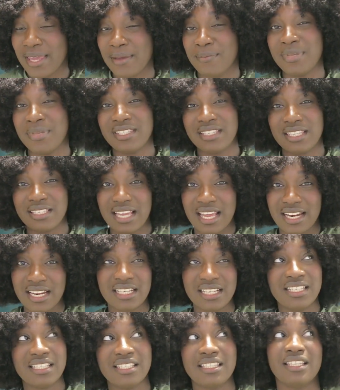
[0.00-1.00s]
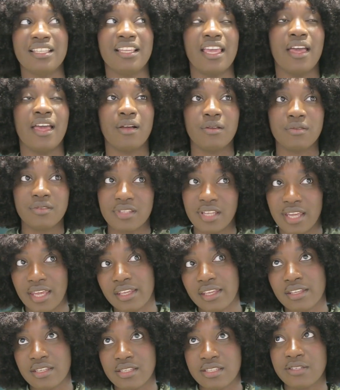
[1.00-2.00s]
A business analyst in health
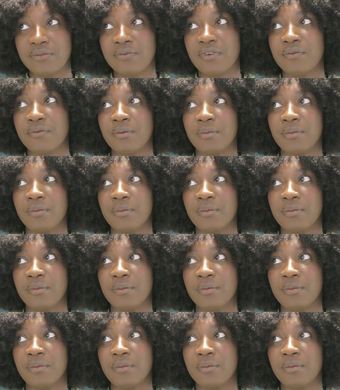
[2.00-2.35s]
tech is different